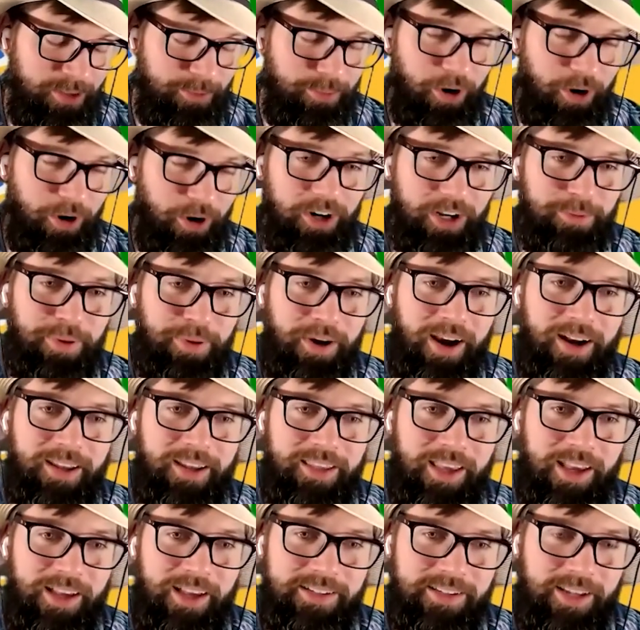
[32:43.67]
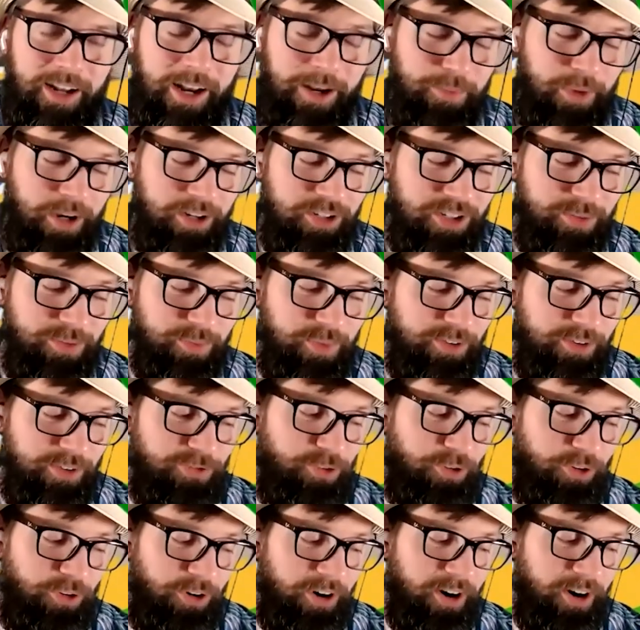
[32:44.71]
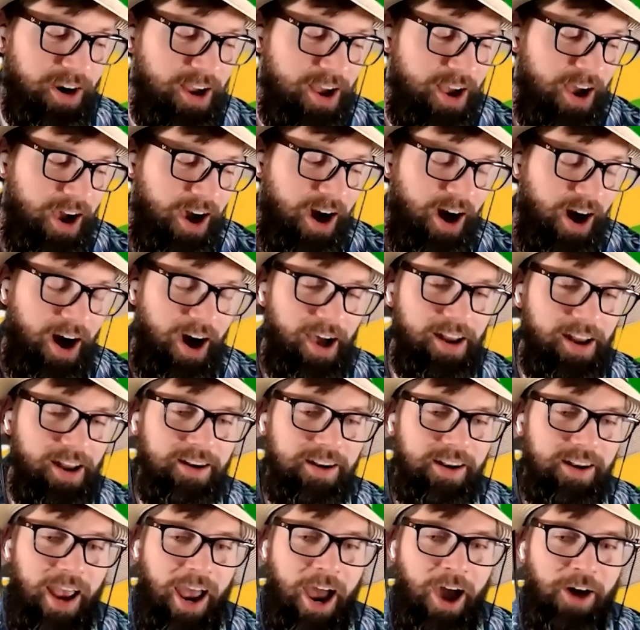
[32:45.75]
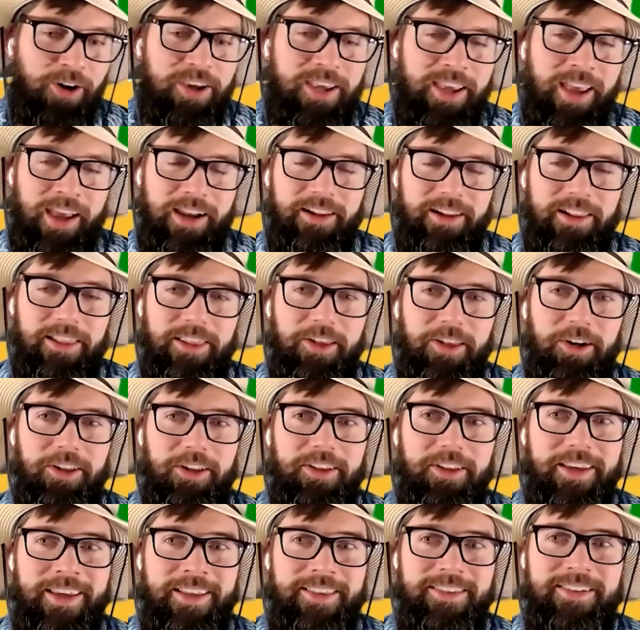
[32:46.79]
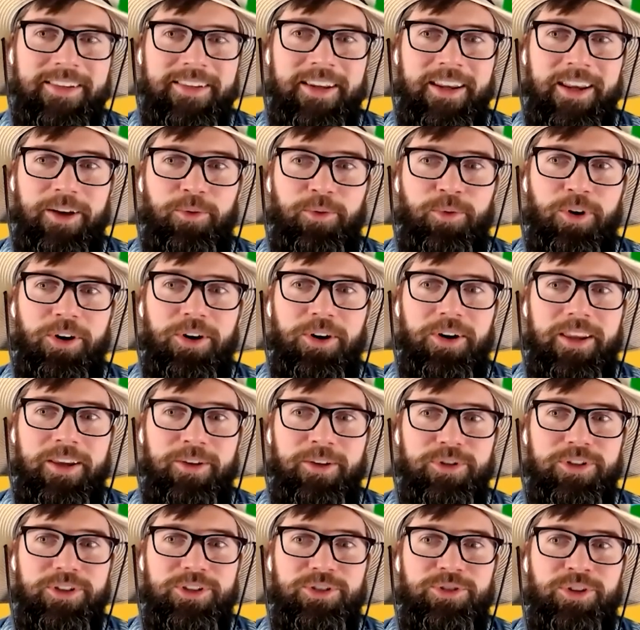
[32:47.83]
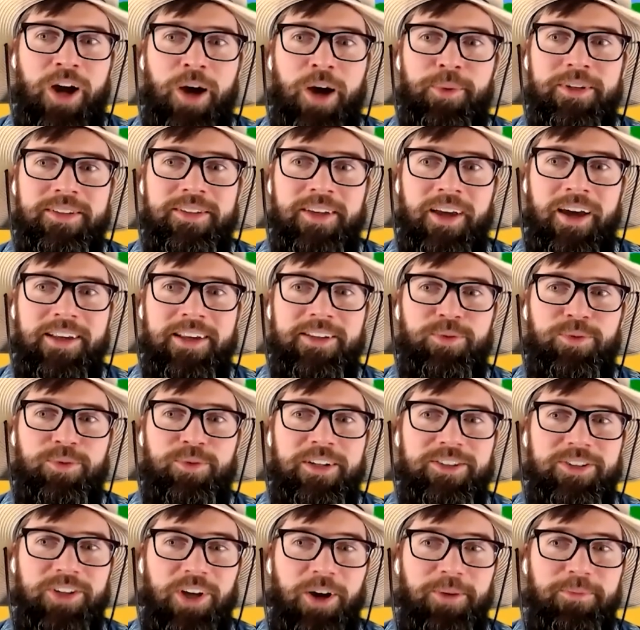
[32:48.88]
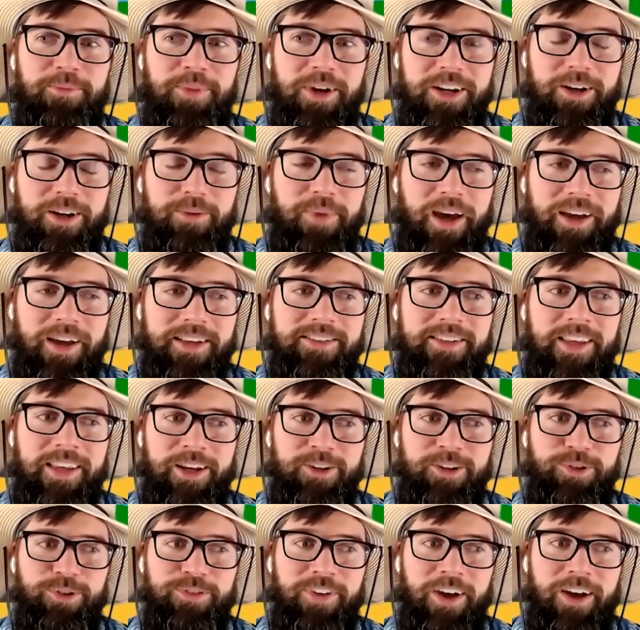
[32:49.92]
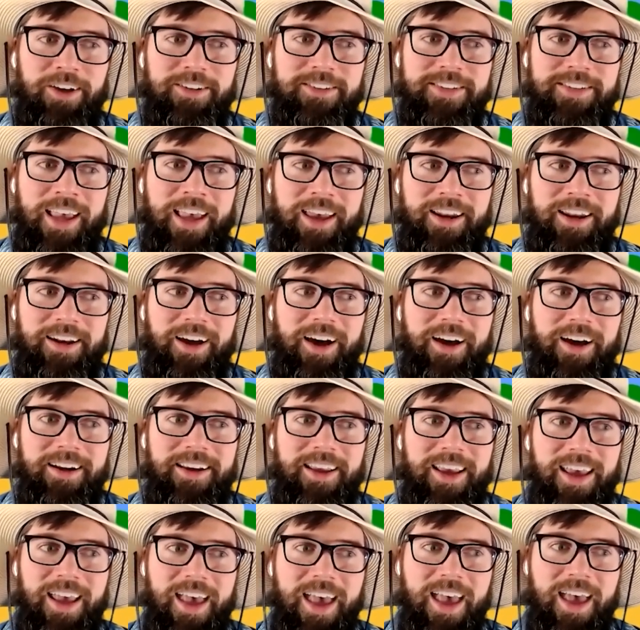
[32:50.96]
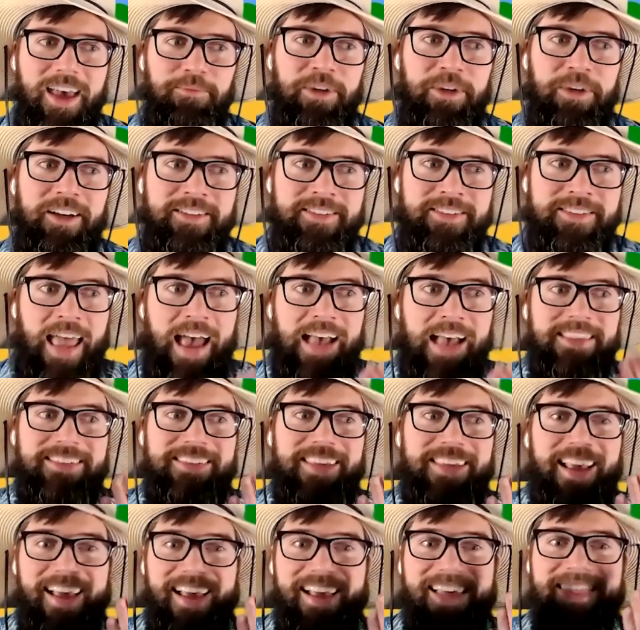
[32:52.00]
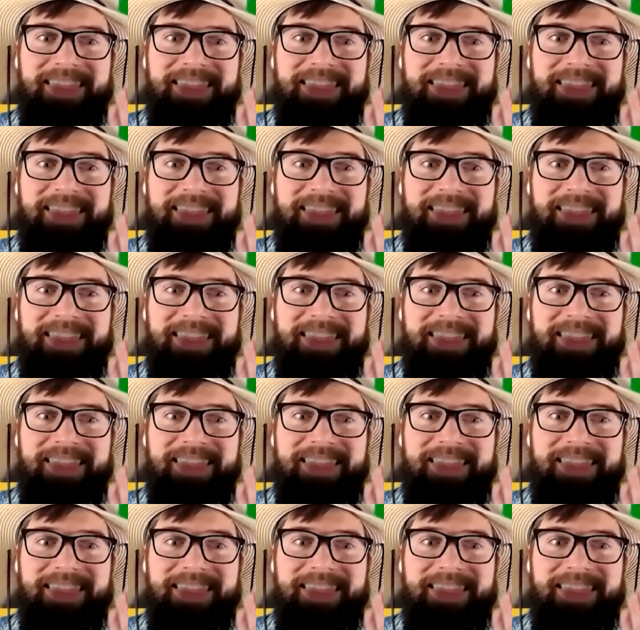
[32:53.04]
Barney podcast that I mentioned before, on how he had a little incident where he was traumatized when he saw Binyah backstage without his head on, because that's